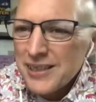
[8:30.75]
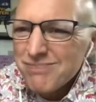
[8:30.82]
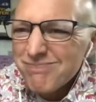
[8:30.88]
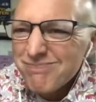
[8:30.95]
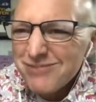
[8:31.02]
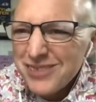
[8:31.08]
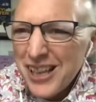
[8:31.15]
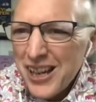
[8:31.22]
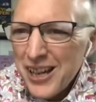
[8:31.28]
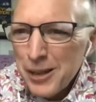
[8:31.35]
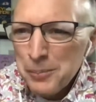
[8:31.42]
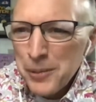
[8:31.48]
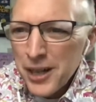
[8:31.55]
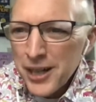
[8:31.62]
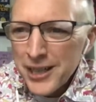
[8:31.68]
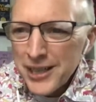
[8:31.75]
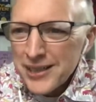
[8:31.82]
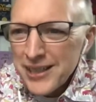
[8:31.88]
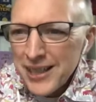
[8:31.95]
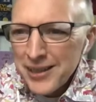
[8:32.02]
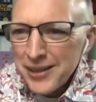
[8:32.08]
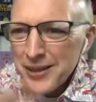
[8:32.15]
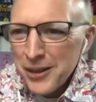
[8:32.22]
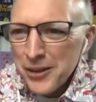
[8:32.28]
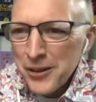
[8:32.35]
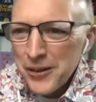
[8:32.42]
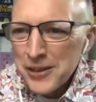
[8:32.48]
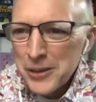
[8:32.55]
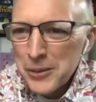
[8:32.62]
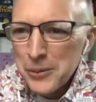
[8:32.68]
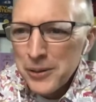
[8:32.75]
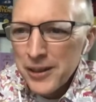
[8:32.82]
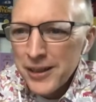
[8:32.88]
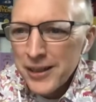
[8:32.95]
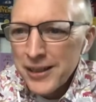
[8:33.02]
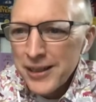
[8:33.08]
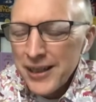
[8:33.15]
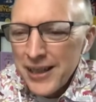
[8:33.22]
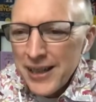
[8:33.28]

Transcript: no, Mark, that's not going to work.